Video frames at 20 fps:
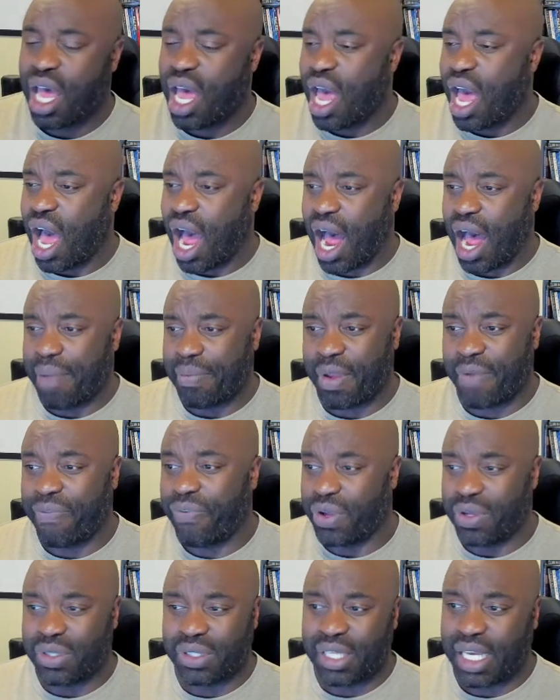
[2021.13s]
It
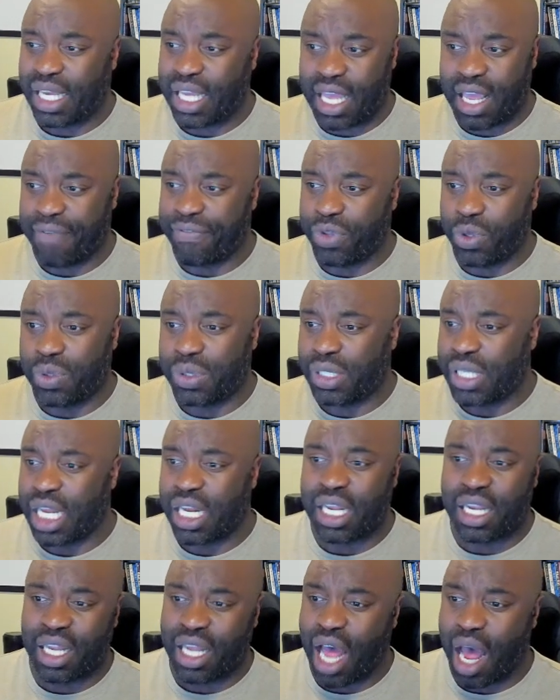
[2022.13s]
feels like if you send
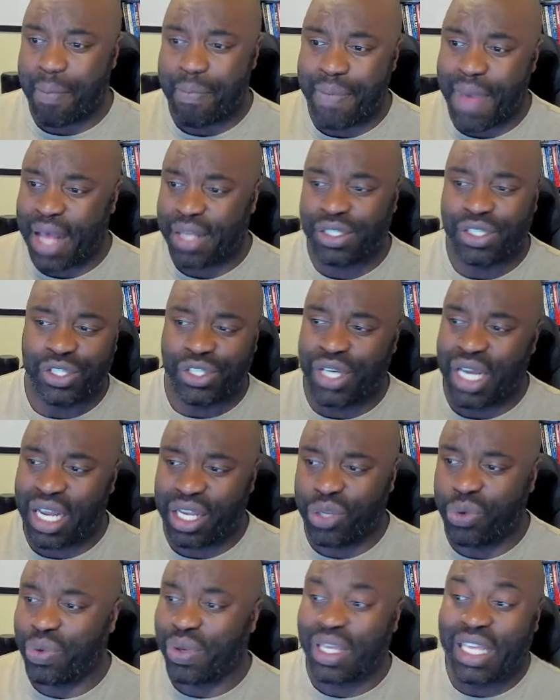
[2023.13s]
in a message and
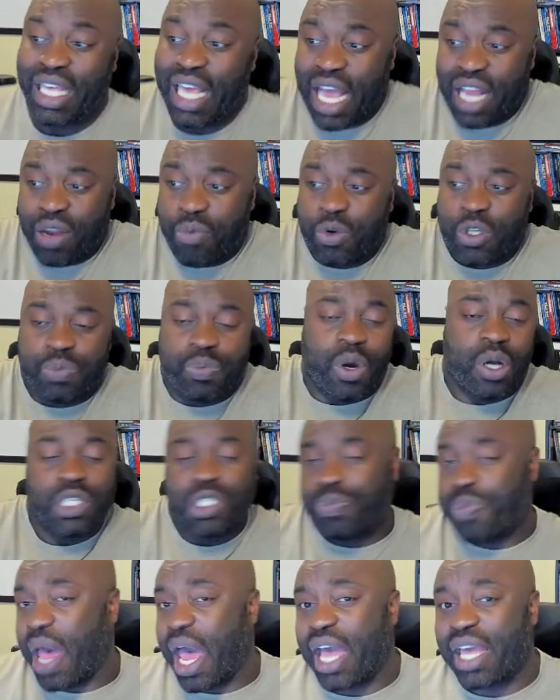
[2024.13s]
you get a response
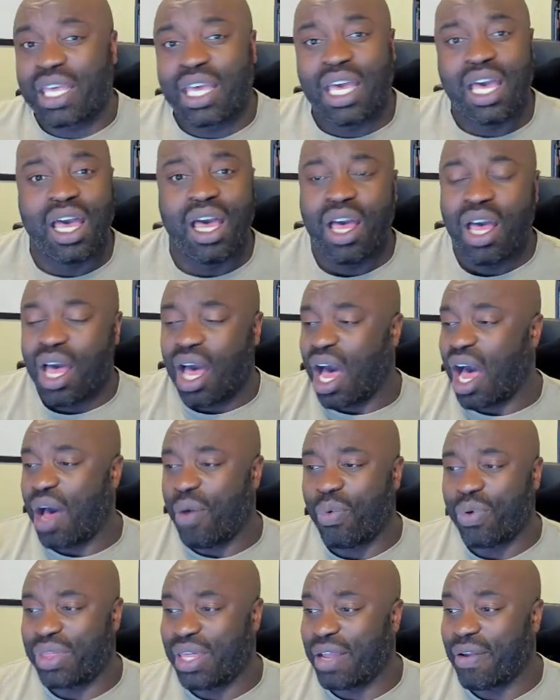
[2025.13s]
back
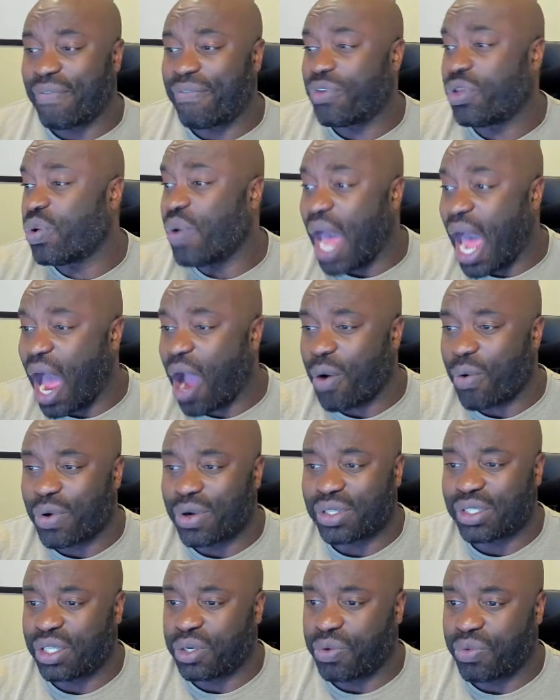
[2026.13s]
within a few
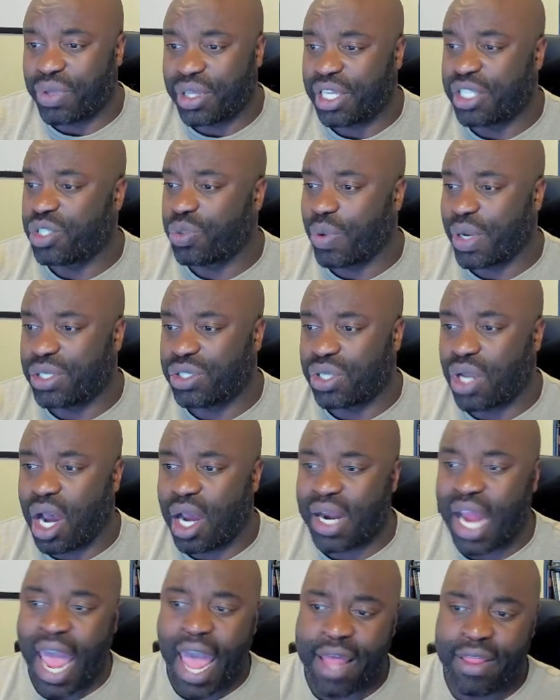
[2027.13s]
hours. They're really switched
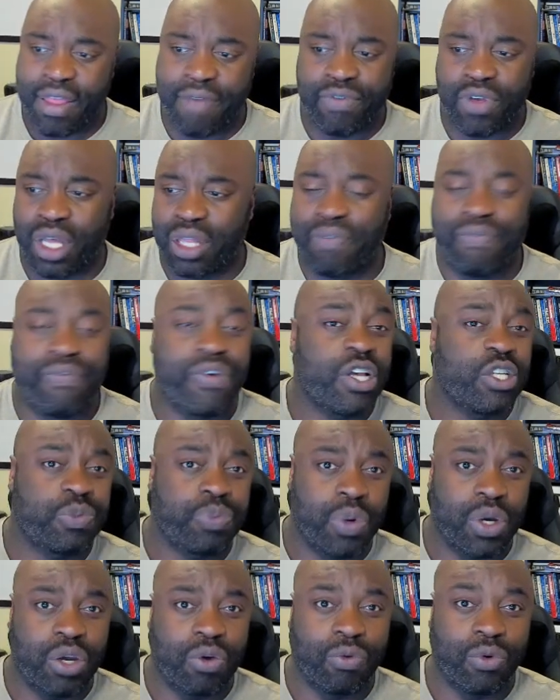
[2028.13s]
on. And they've got the
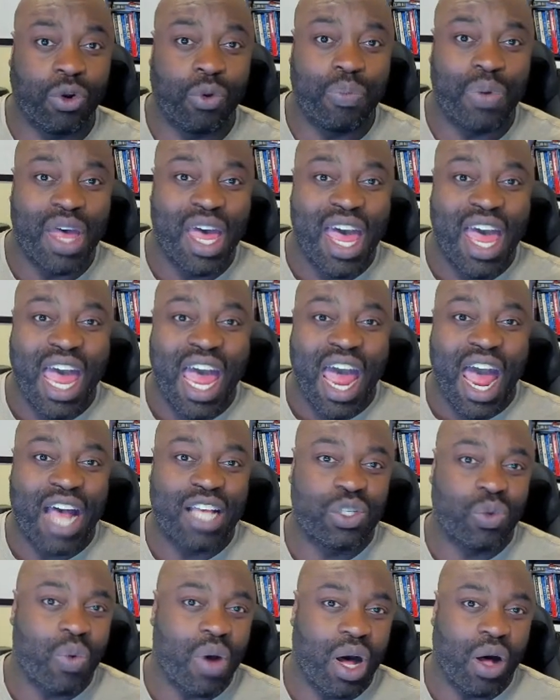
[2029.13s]
Facebook group
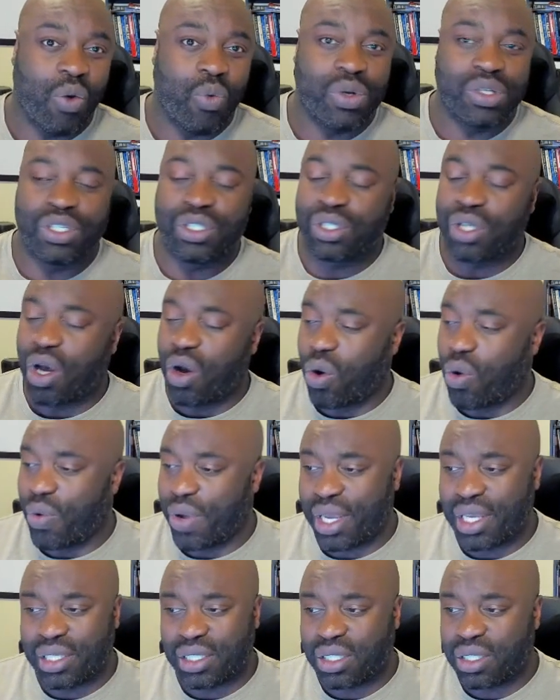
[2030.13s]
as well, which is
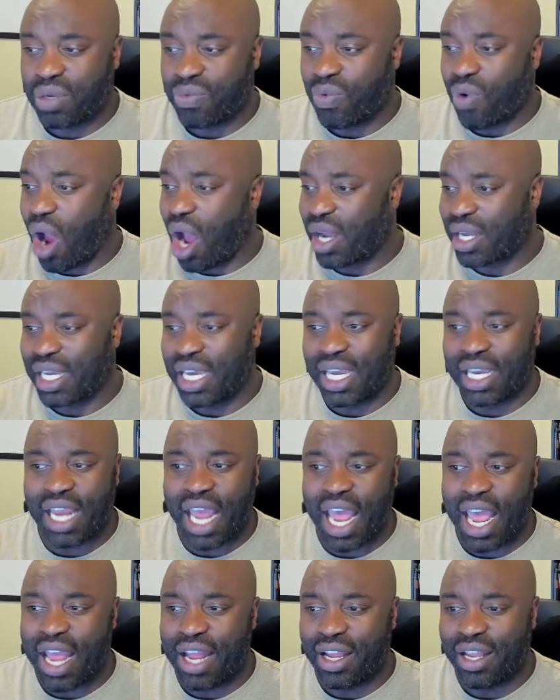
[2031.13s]
always
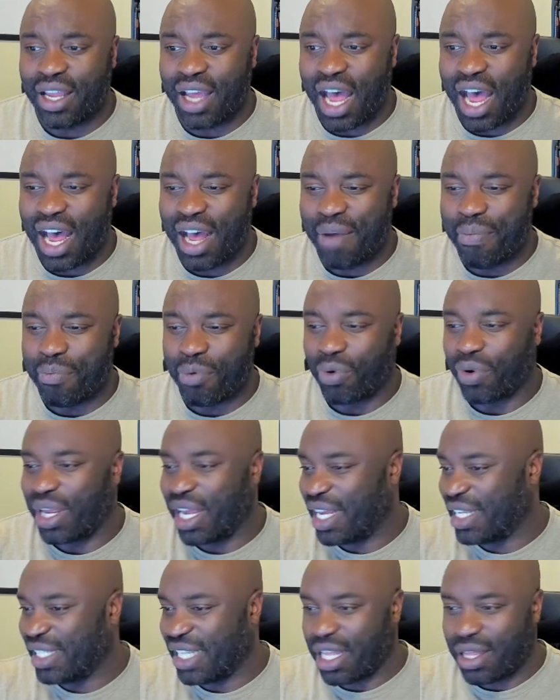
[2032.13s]
rocking. And
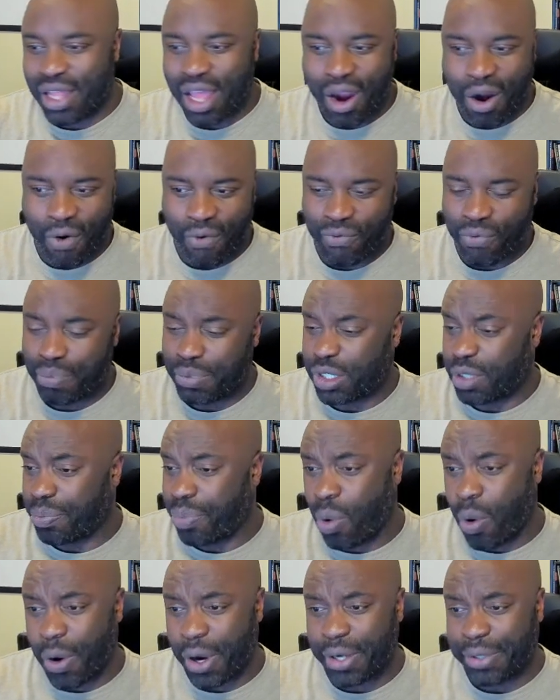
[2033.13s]
Maria's in there from
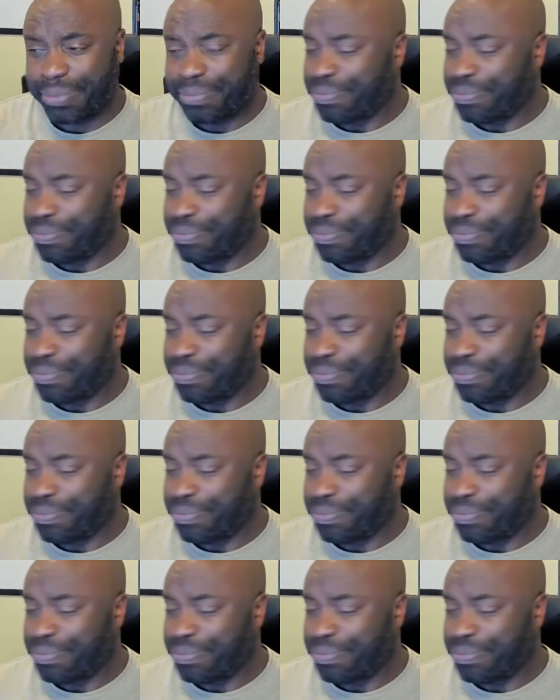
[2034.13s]
support.